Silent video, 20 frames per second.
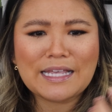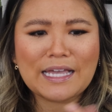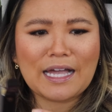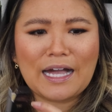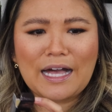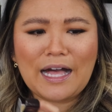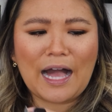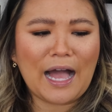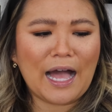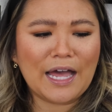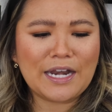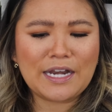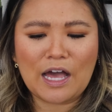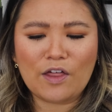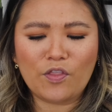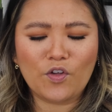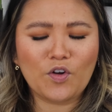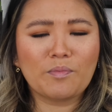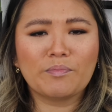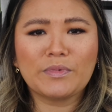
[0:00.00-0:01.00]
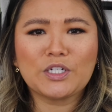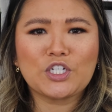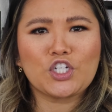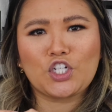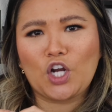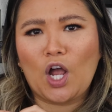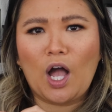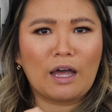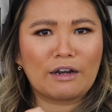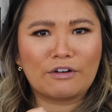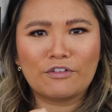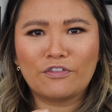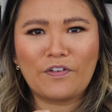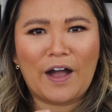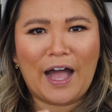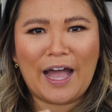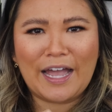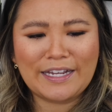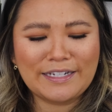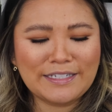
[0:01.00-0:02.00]
like another Misha
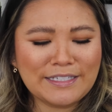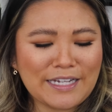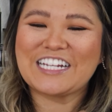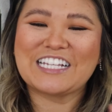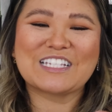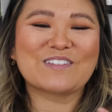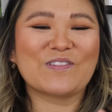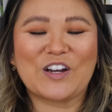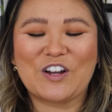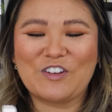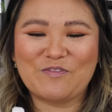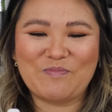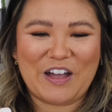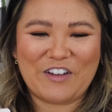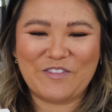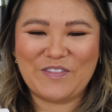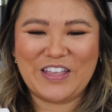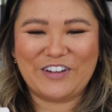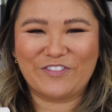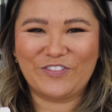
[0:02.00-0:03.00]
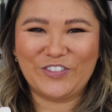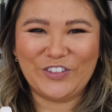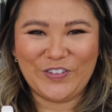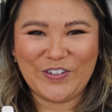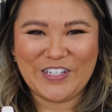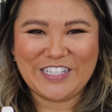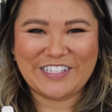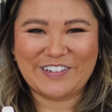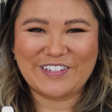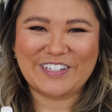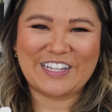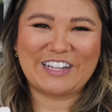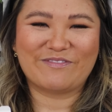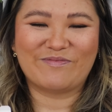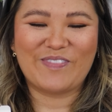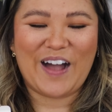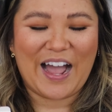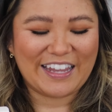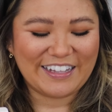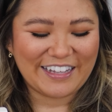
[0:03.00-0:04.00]
find. She's one of my influencers
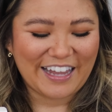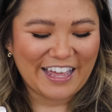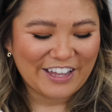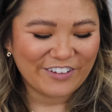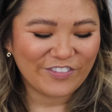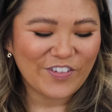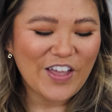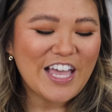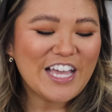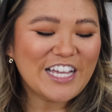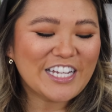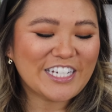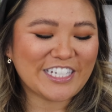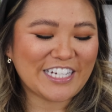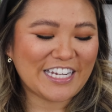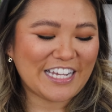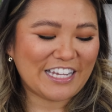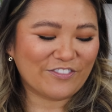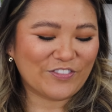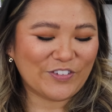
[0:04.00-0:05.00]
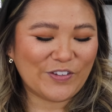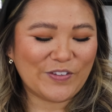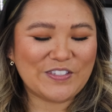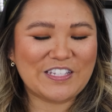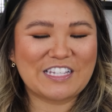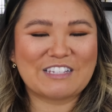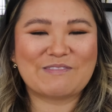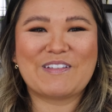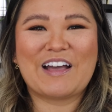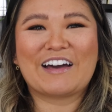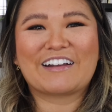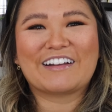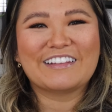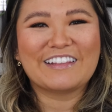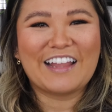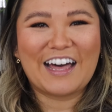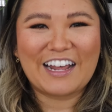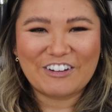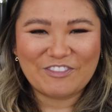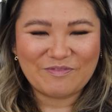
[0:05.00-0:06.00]
in my life. She influences me on a
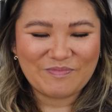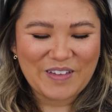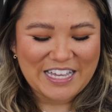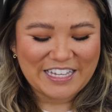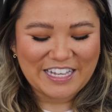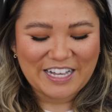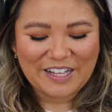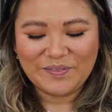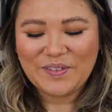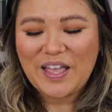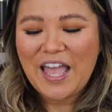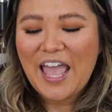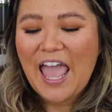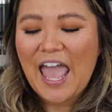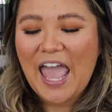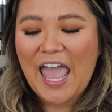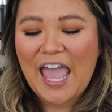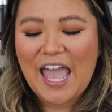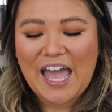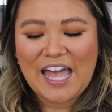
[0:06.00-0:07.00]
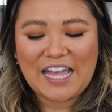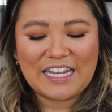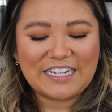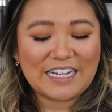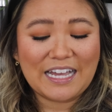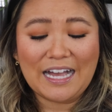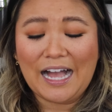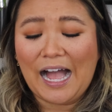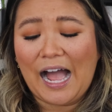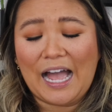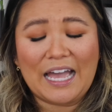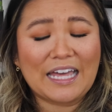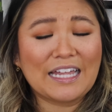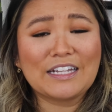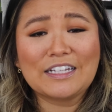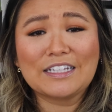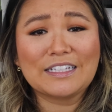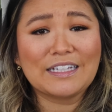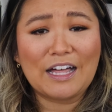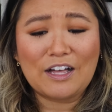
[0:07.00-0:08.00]
lot of makeup and
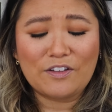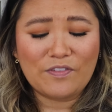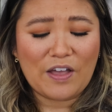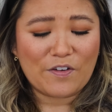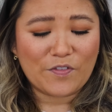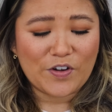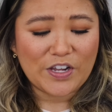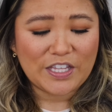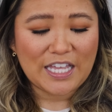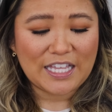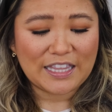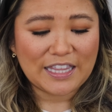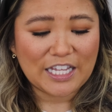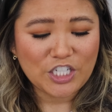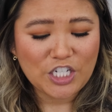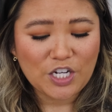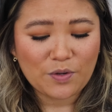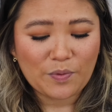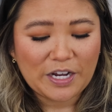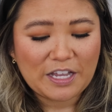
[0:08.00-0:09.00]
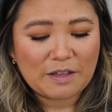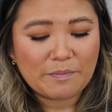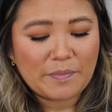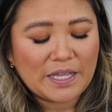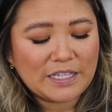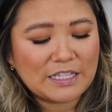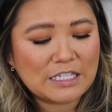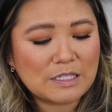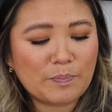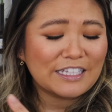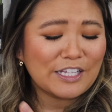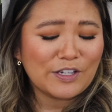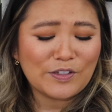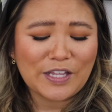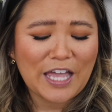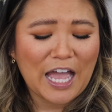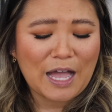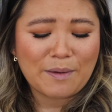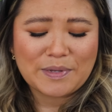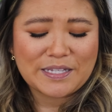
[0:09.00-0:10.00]
I love everything that she recommends.
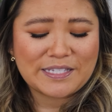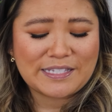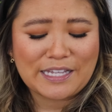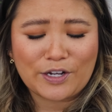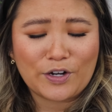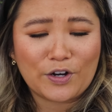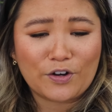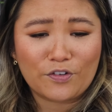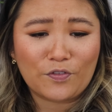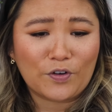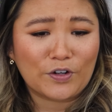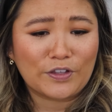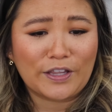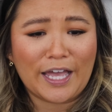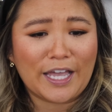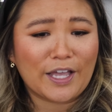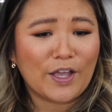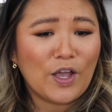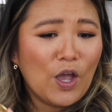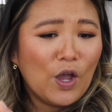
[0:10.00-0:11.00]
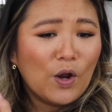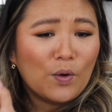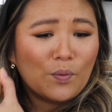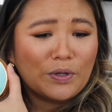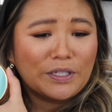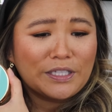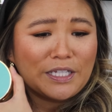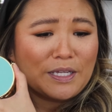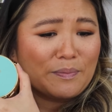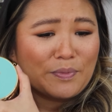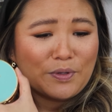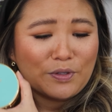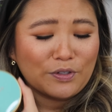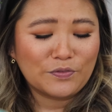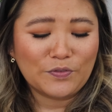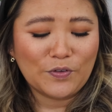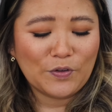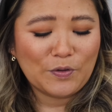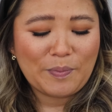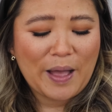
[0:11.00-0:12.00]
Clearly I'm a sucker for like really
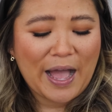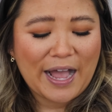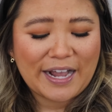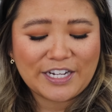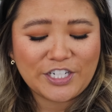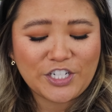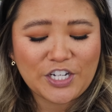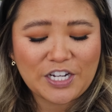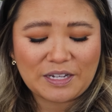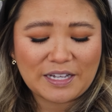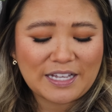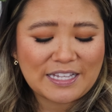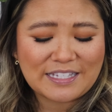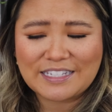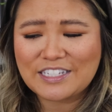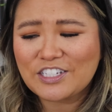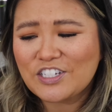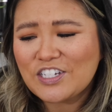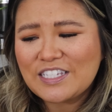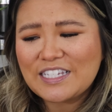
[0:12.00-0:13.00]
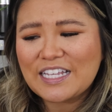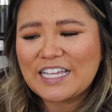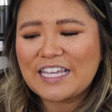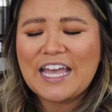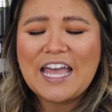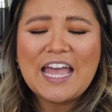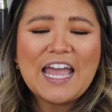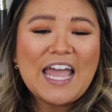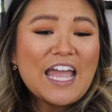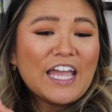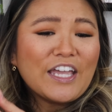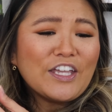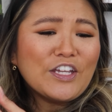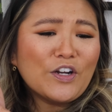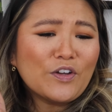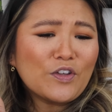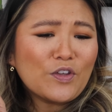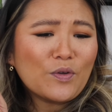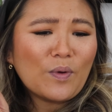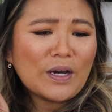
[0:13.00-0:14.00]
beautiful packaging because it's just like, you
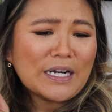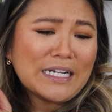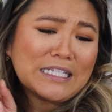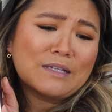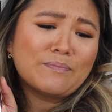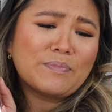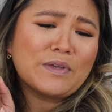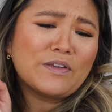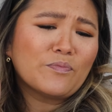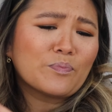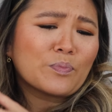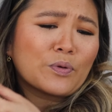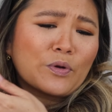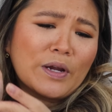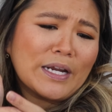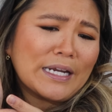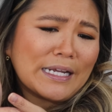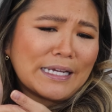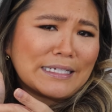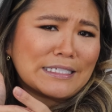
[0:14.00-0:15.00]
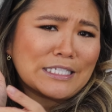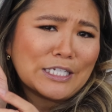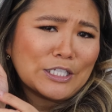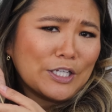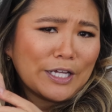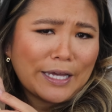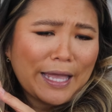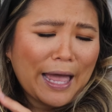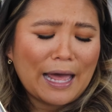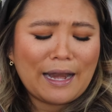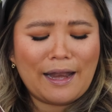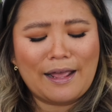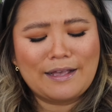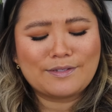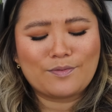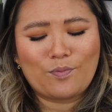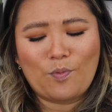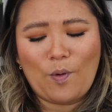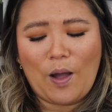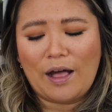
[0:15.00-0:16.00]
know, you want it to be pretty to look at
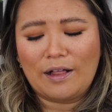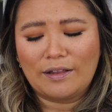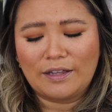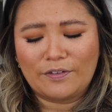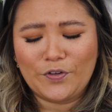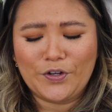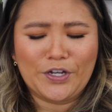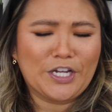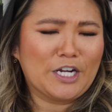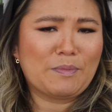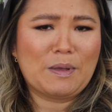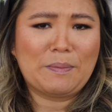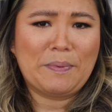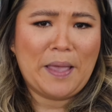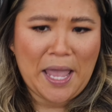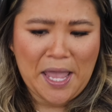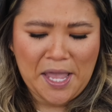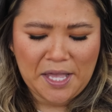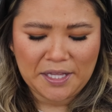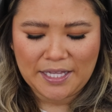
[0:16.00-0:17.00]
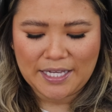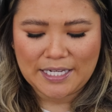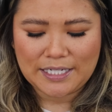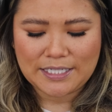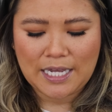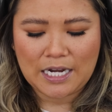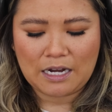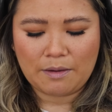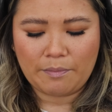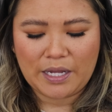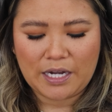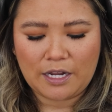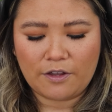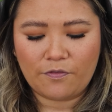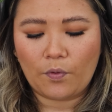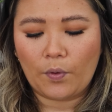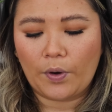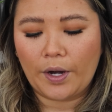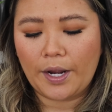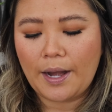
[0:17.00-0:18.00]
as well if you're gonna be paying like a ton of money
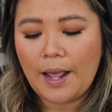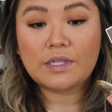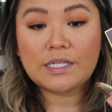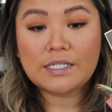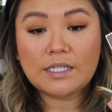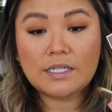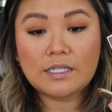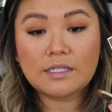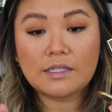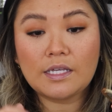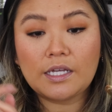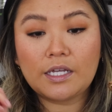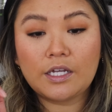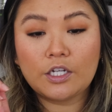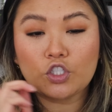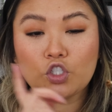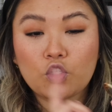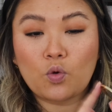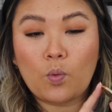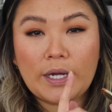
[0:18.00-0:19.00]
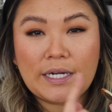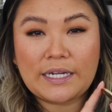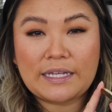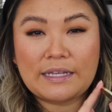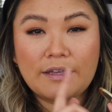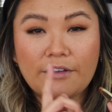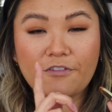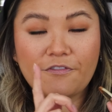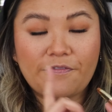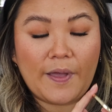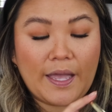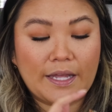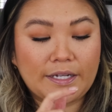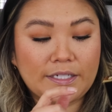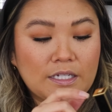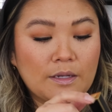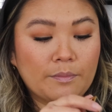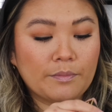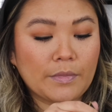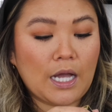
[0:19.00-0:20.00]
for it. This is the 20
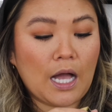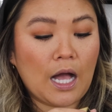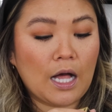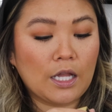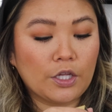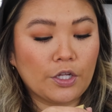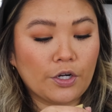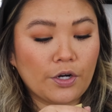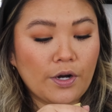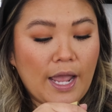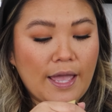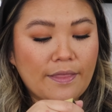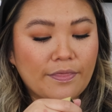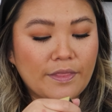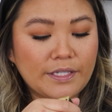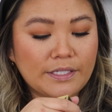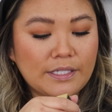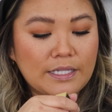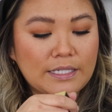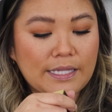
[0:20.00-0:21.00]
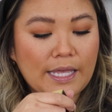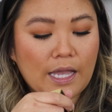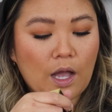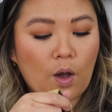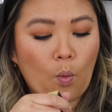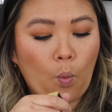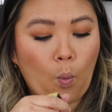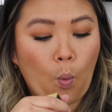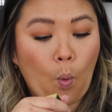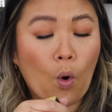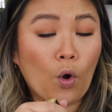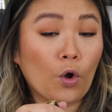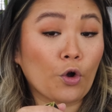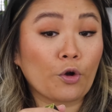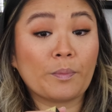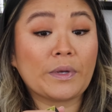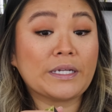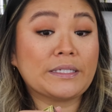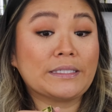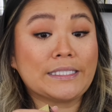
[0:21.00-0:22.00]
Phantom color and this is like a
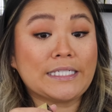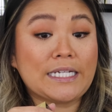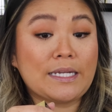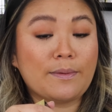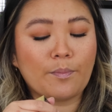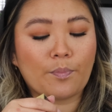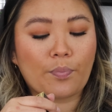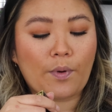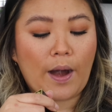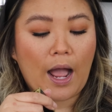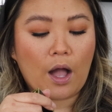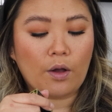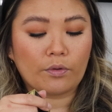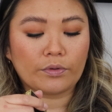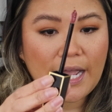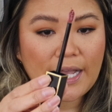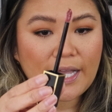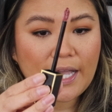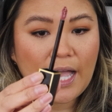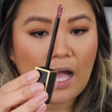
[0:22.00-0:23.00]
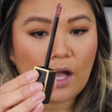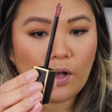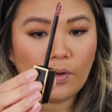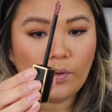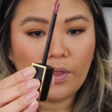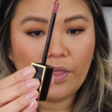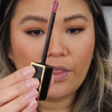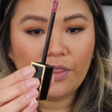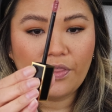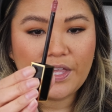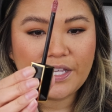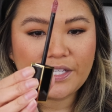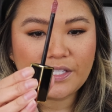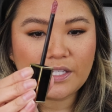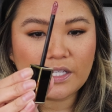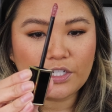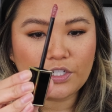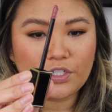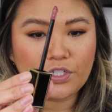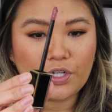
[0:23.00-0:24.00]
warm deep brown. Check out
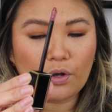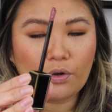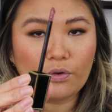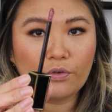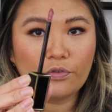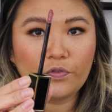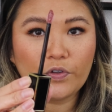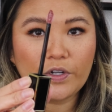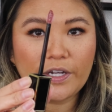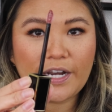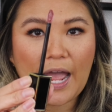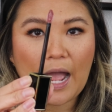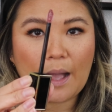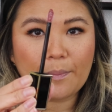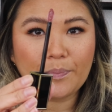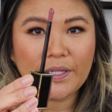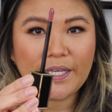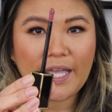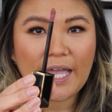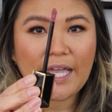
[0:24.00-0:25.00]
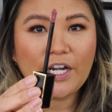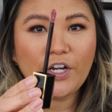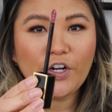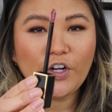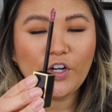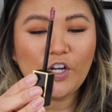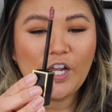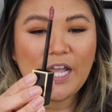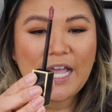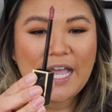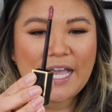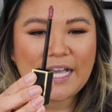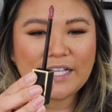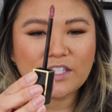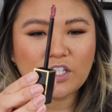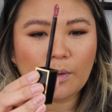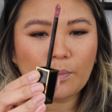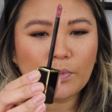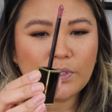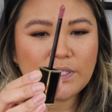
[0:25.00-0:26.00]
this doe foot applicator.
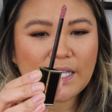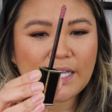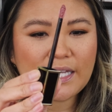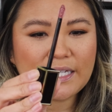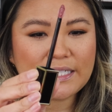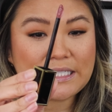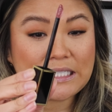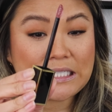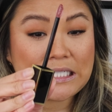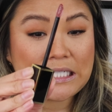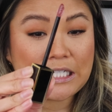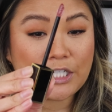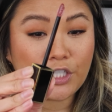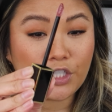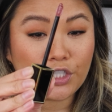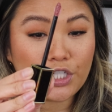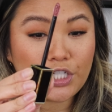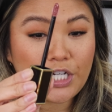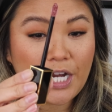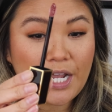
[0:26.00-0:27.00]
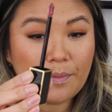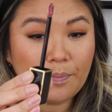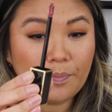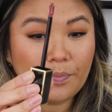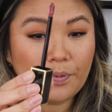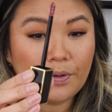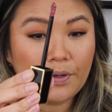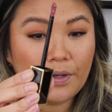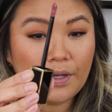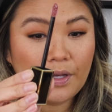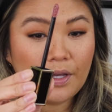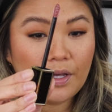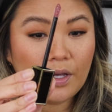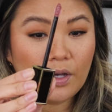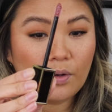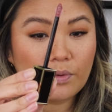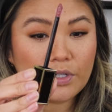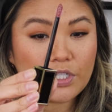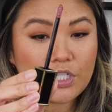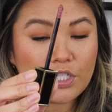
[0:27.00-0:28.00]
It's almost like a tear shape,
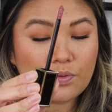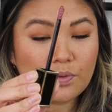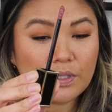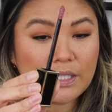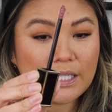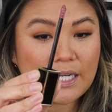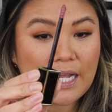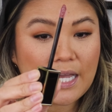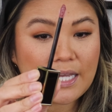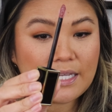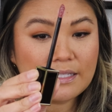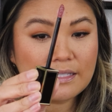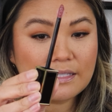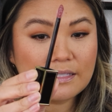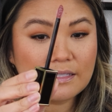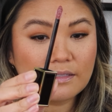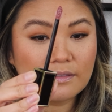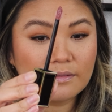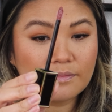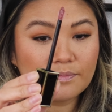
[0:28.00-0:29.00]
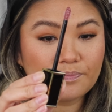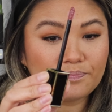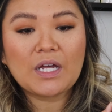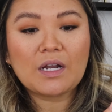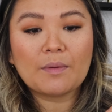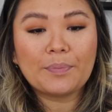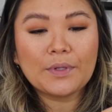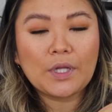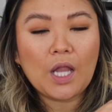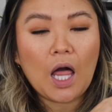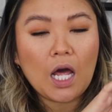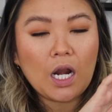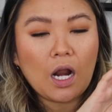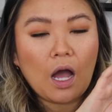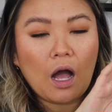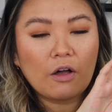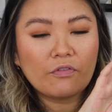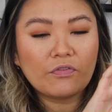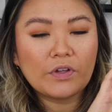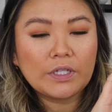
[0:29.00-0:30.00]
which is really nice. I'm gonna blot
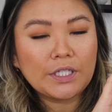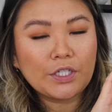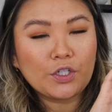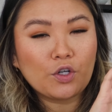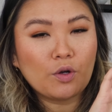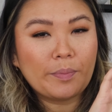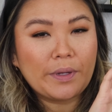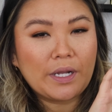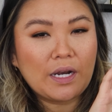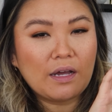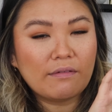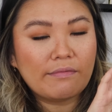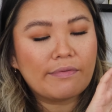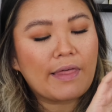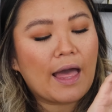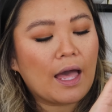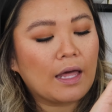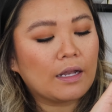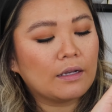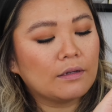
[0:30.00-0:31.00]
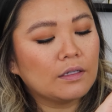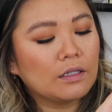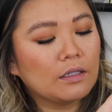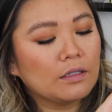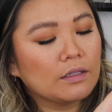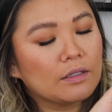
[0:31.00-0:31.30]
off a little bit of that